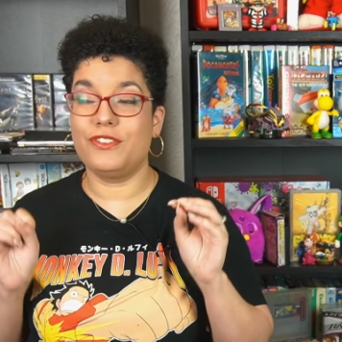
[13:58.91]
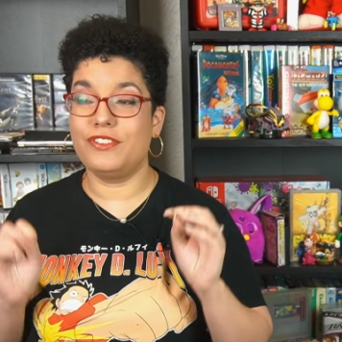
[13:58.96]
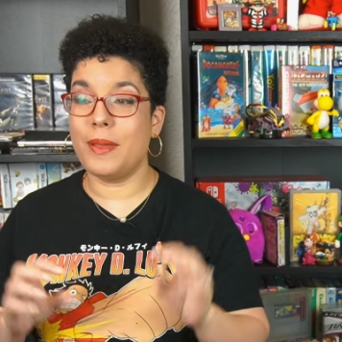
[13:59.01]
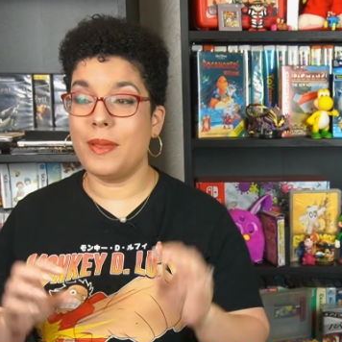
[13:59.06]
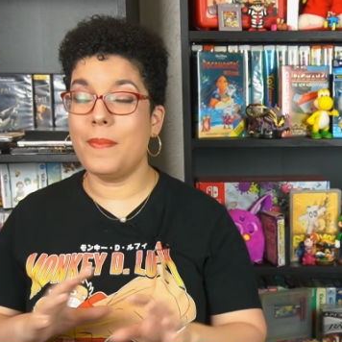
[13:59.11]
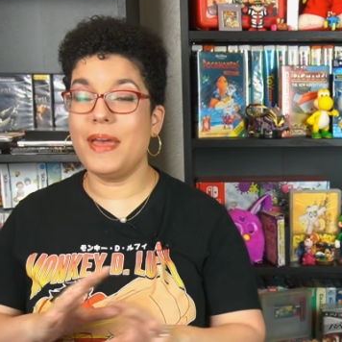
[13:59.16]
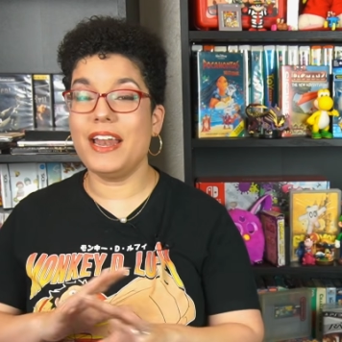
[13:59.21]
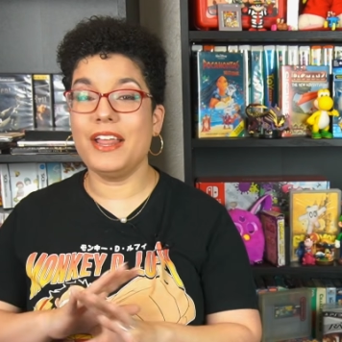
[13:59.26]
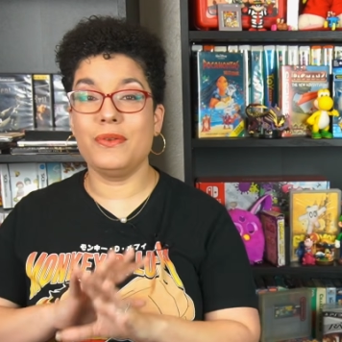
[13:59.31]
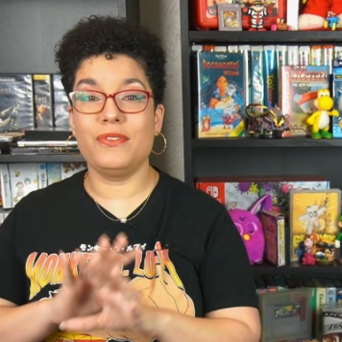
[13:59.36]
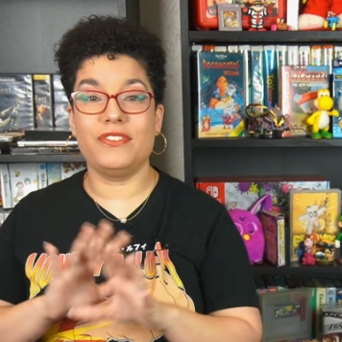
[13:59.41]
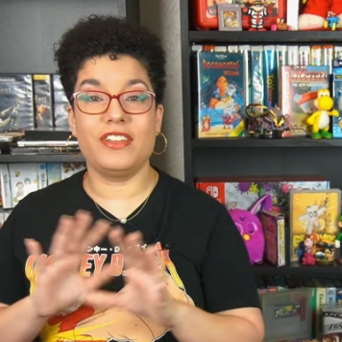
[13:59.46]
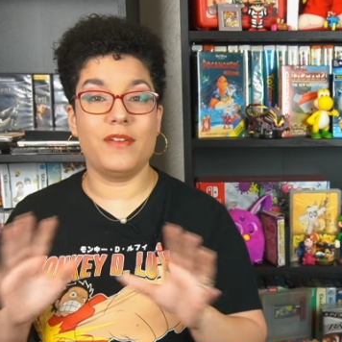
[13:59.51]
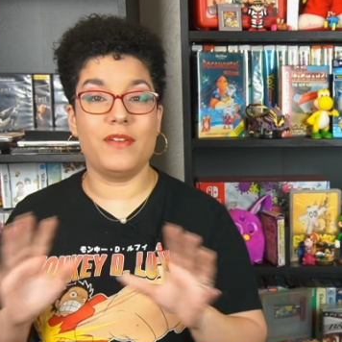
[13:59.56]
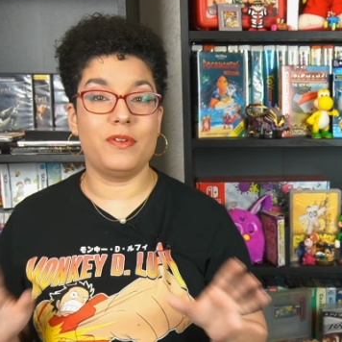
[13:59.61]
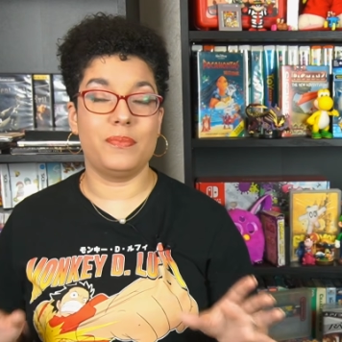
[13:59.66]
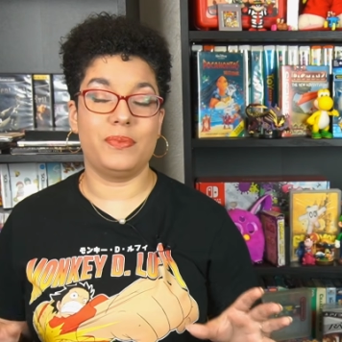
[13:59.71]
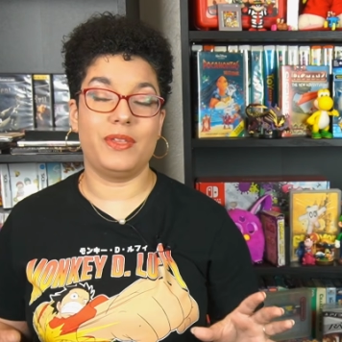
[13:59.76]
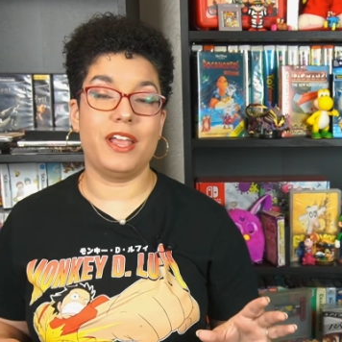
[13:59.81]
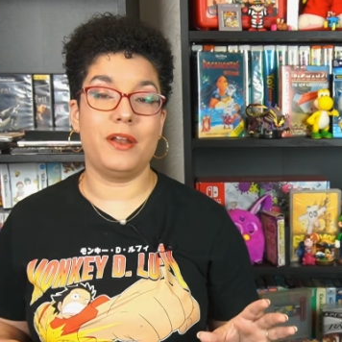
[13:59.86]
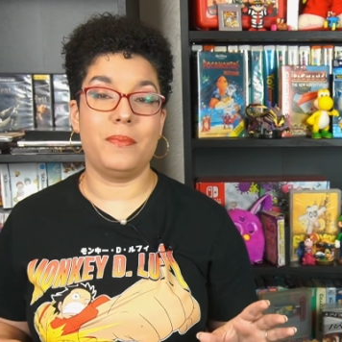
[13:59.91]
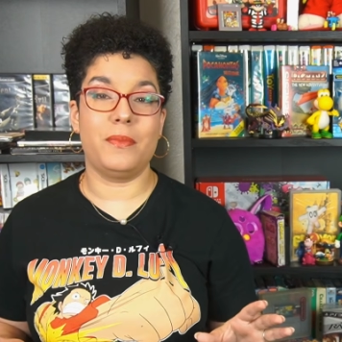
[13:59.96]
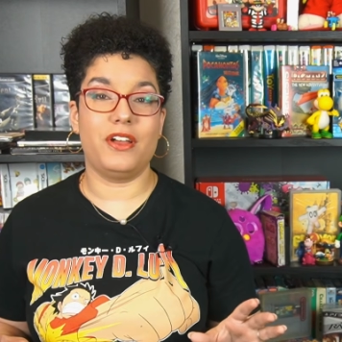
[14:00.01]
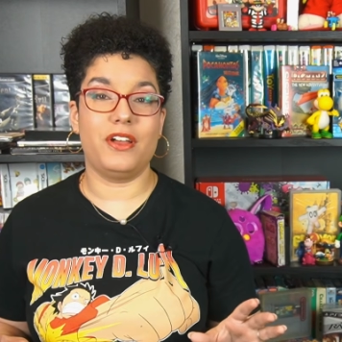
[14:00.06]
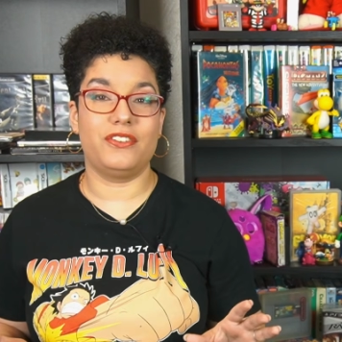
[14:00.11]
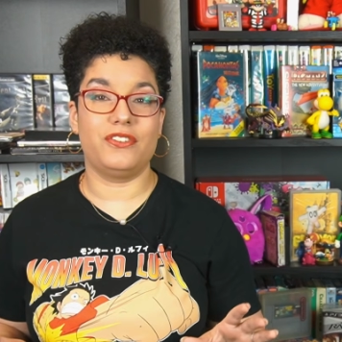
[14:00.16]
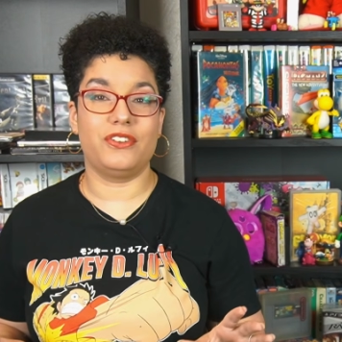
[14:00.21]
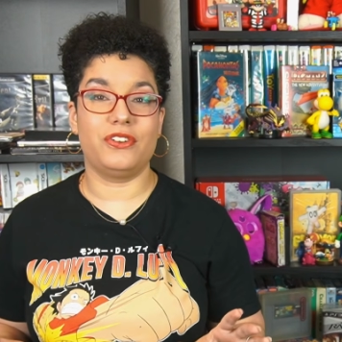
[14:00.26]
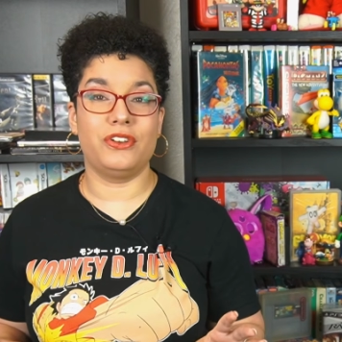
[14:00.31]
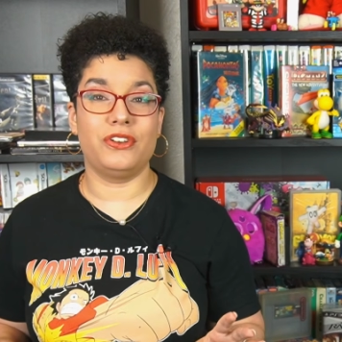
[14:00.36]
somebody who's never played
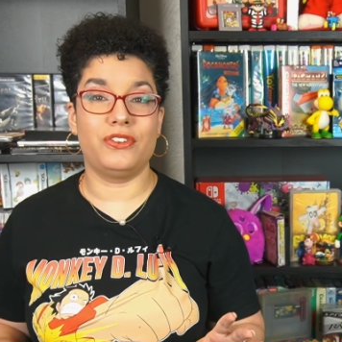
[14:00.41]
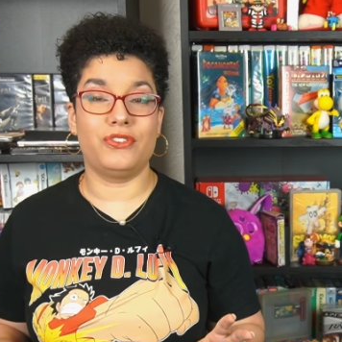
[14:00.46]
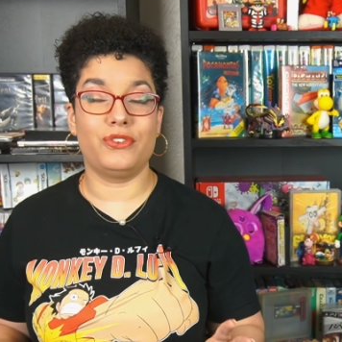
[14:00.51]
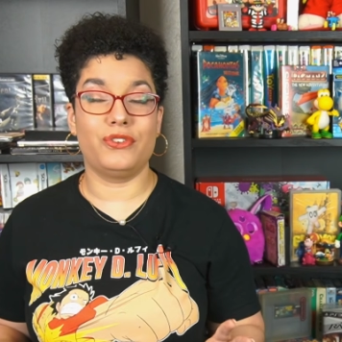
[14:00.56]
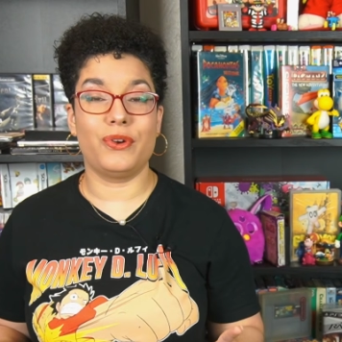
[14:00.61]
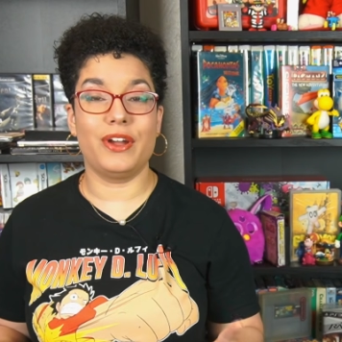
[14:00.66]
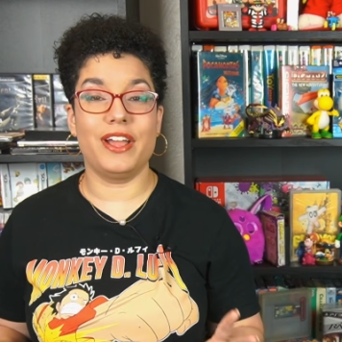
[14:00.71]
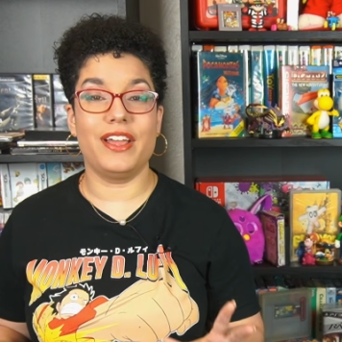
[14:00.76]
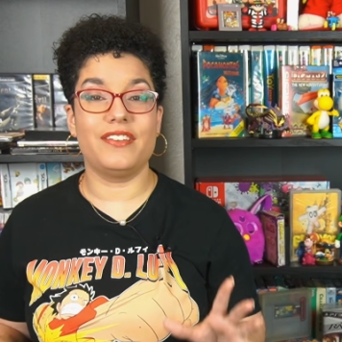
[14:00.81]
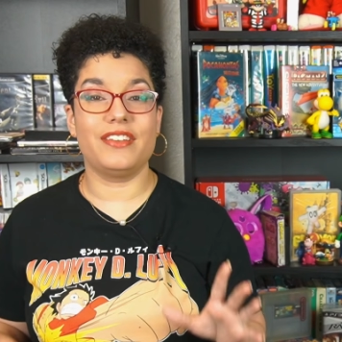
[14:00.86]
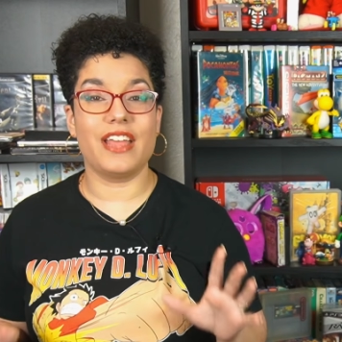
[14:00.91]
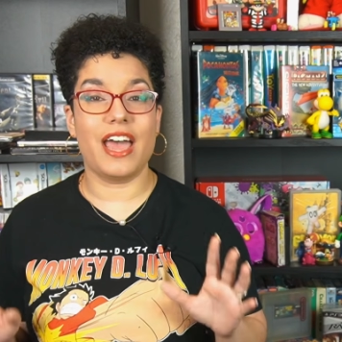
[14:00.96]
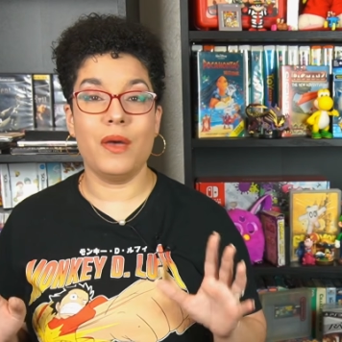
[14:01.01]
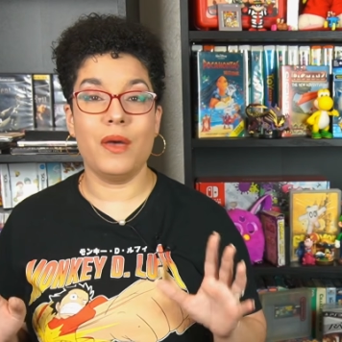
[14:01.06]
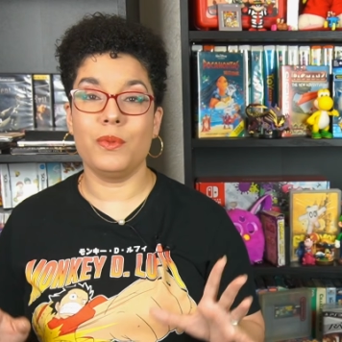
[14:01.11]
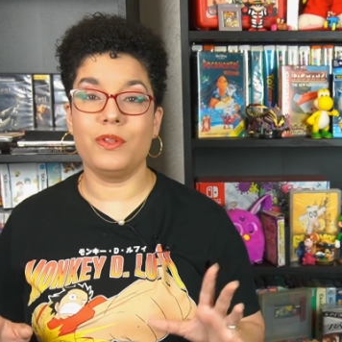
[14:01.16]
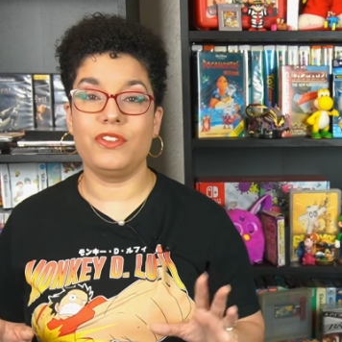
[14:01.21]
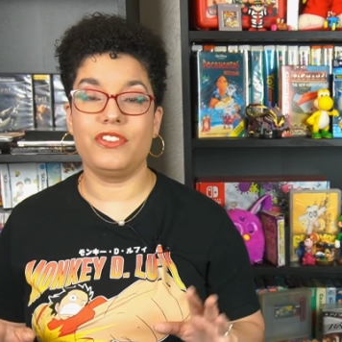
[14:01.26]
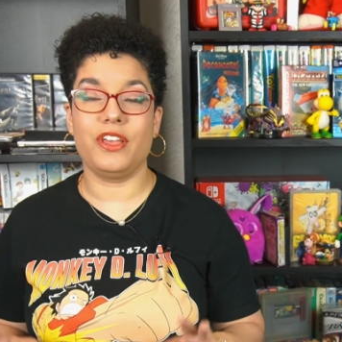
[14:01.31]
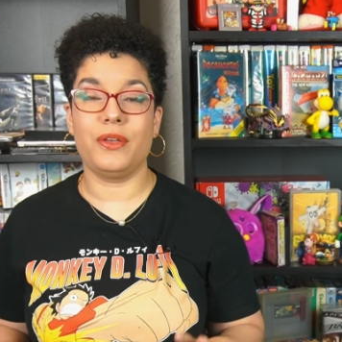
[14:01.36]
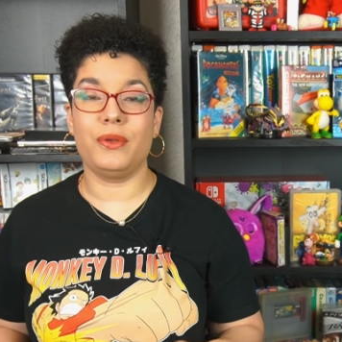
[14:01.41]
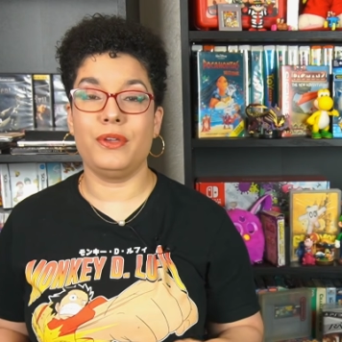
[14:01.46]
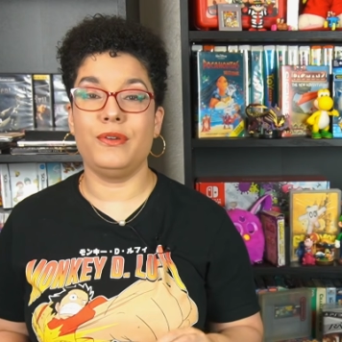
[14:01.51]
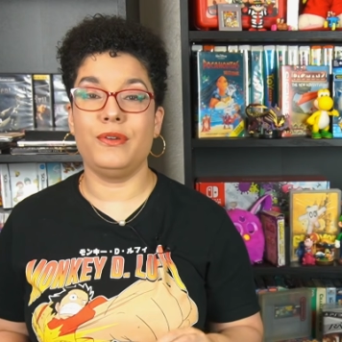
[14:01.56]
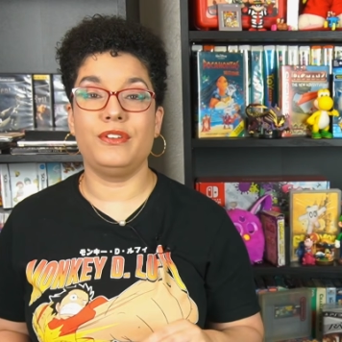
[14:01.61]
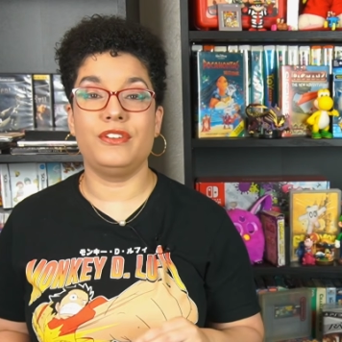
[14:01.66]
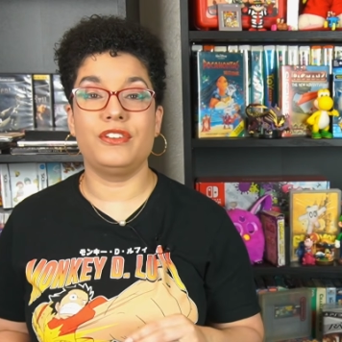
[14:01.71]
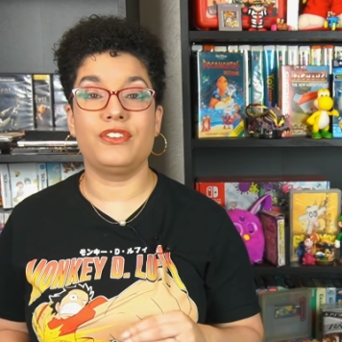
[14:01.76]
Monster Hunter Stories, I will tell you, the